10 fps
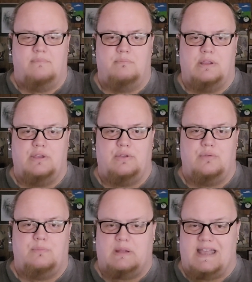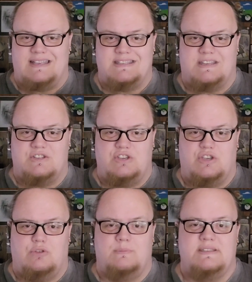blue plastic
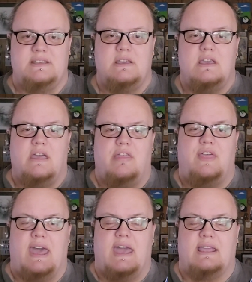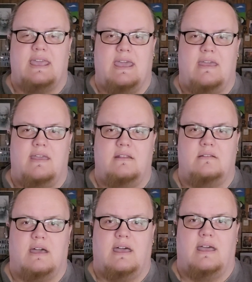tubes that
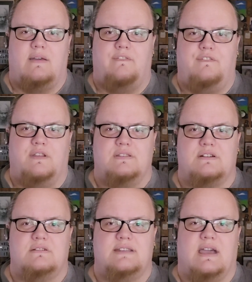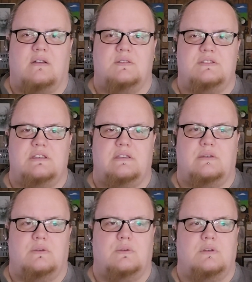can filter down
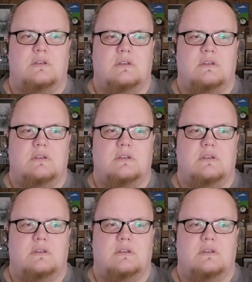to,